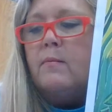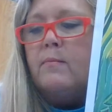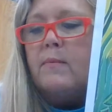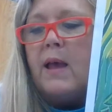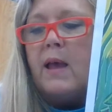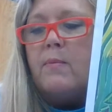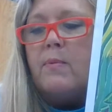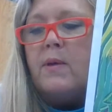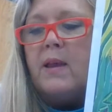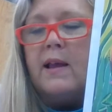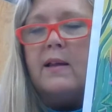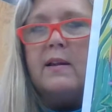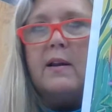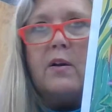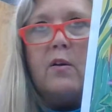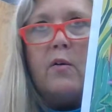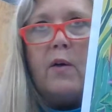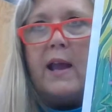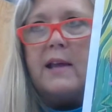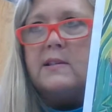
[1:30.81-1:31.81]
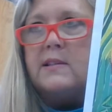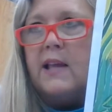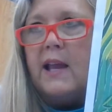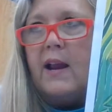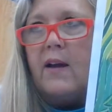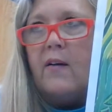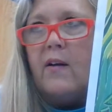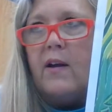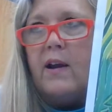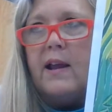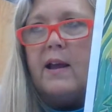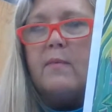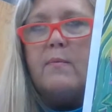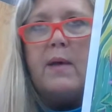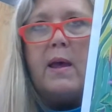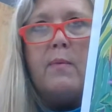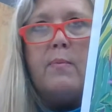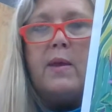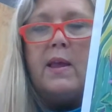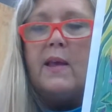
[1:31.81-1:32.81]
maybe in a grassy area,
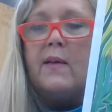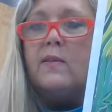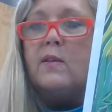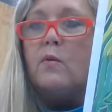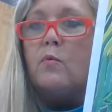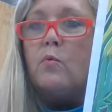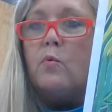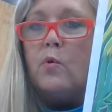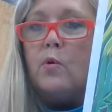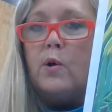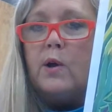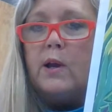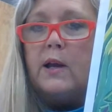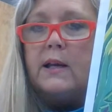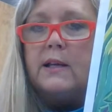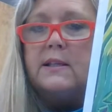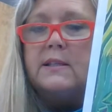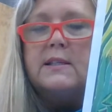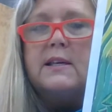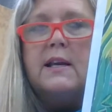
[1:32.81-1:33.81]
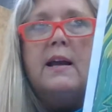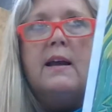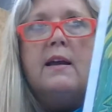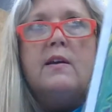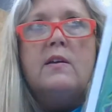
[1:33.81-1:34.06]
maybe in the woods.